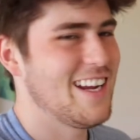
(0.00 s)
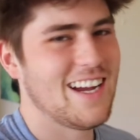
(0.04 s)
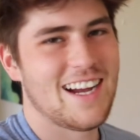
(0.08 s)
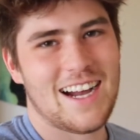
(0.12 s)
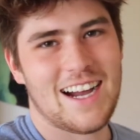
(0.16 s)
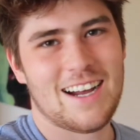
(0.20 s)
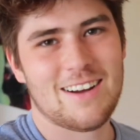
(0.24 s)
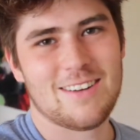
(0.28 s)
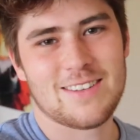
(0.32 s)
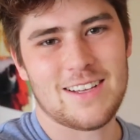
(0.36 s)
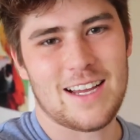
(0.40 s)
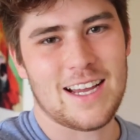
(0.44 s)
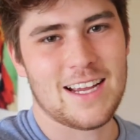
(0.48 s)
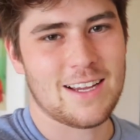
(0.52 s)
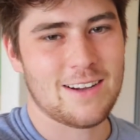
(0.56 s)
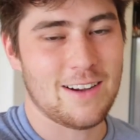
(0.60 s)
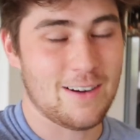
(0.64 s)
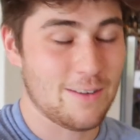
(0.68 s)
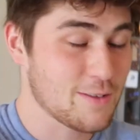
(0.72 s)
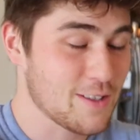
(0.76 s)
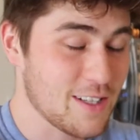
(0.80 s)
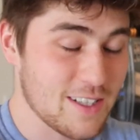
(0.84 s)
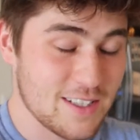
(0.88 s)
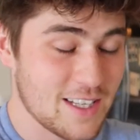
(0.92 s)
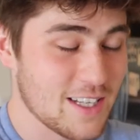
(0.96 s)
Yeah, I
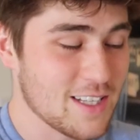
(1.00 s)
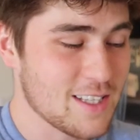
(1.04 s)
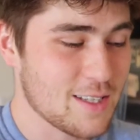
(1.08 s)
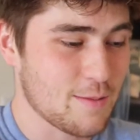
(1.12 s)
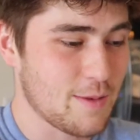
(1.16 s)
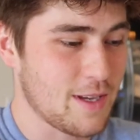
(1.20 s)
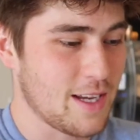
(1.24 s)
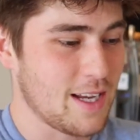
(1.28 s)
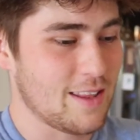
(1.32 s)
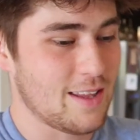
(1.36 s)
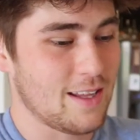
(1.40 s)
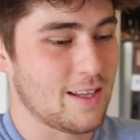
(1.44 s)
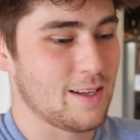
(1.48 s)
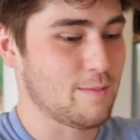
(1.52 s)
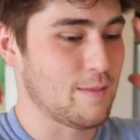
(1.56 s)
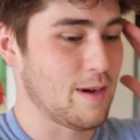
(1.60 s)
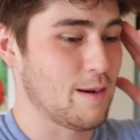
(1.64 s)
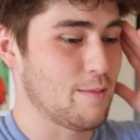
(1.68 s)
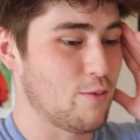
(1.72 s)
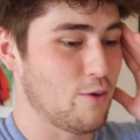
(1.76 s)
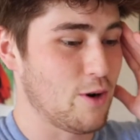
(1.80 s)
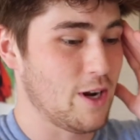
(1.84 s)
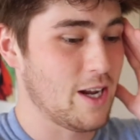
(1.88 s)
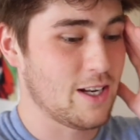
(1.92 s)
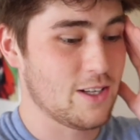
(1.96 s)
was gonna say something and like my
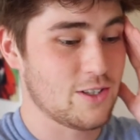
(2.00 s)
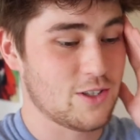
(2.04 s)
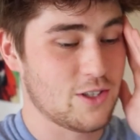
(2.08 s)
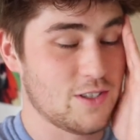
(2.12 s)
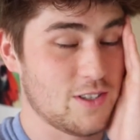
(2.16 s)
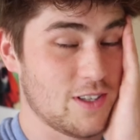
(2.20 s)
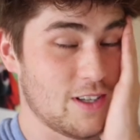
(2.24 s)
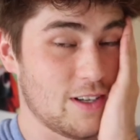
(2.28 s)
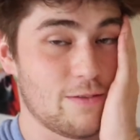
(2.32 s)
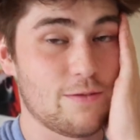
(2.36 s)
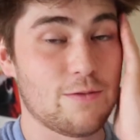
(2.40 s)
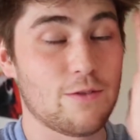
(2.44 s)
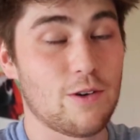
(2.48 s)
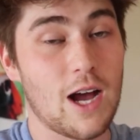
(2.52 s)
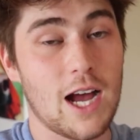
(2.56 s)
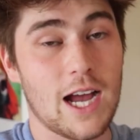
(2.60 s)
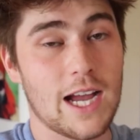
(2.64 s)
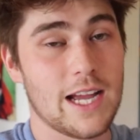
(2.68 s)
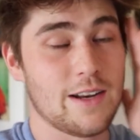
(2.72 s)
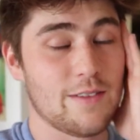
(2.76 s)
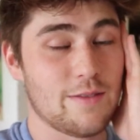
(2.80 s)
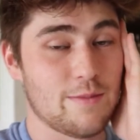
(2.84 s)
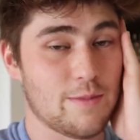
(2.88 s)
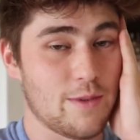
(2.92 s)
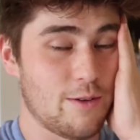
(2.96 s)
brain is just like
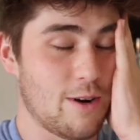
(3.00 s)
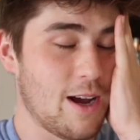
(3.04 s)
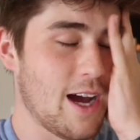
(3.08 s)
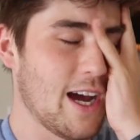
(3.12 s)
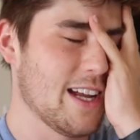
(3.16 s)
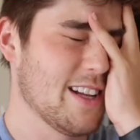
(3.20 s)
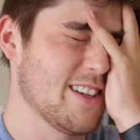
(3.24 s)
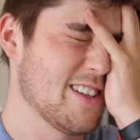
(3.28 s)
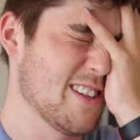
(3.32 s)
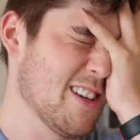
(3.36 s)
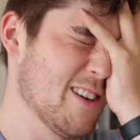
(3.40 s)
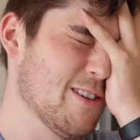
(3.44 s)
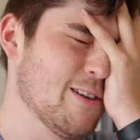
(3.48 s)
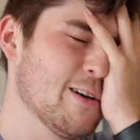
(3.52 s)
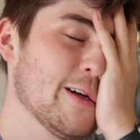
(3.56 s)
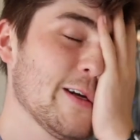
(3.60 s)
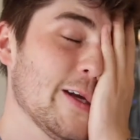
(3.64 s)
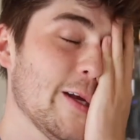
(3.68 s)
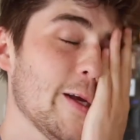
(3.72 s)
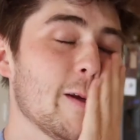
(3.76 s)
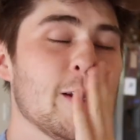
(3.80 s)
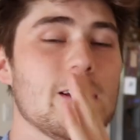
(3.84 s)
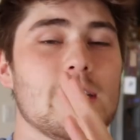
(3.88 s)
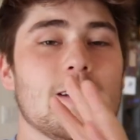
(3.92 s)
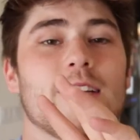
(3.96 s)
fried from the ride. So
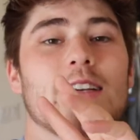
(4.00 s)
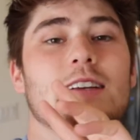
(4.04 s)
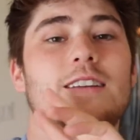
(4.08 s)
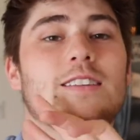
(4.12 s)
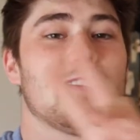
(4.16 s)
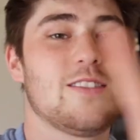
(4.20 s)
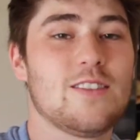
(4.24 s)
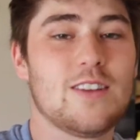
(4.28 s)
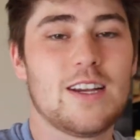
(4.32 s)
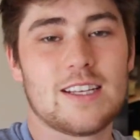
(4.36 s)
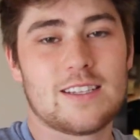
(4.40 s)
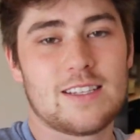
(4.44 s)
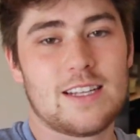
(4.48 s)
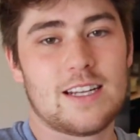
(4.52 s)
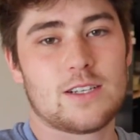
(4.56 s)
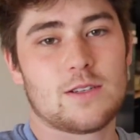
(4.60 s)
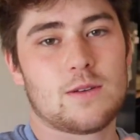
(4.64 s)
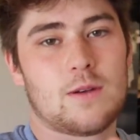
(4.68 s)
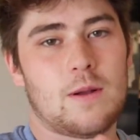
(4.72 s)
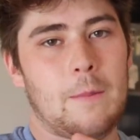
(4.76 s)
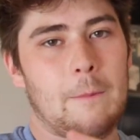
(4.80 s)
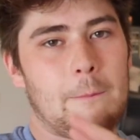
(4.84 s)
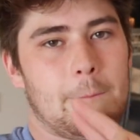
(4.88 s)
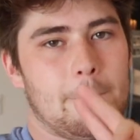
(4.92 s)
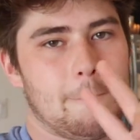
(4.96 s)
see you guys in the next
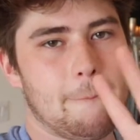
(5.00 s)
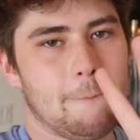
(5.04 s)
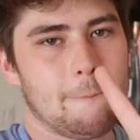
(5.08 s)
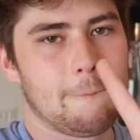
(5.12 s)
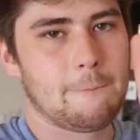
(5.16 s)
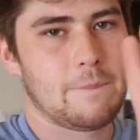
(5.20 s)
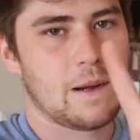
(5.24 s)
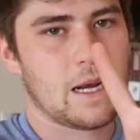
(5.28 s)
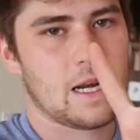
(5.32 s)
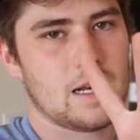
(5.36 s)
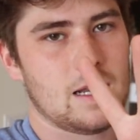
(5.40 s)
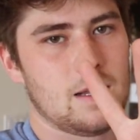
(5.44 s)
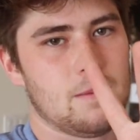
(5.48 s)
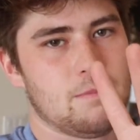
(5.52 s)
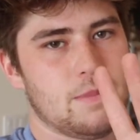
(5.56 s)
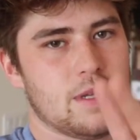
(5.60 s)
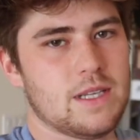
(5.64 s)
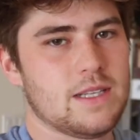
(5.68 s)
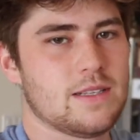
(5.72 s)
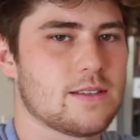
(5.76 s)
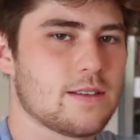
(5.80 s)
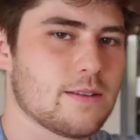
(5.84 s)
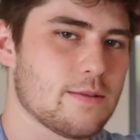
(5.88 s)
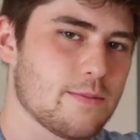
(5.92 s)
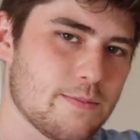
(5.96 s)
one.
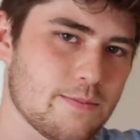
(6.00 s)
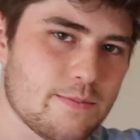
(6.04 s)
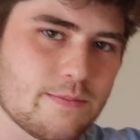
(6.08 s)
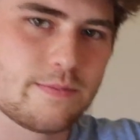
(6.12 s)
Peace.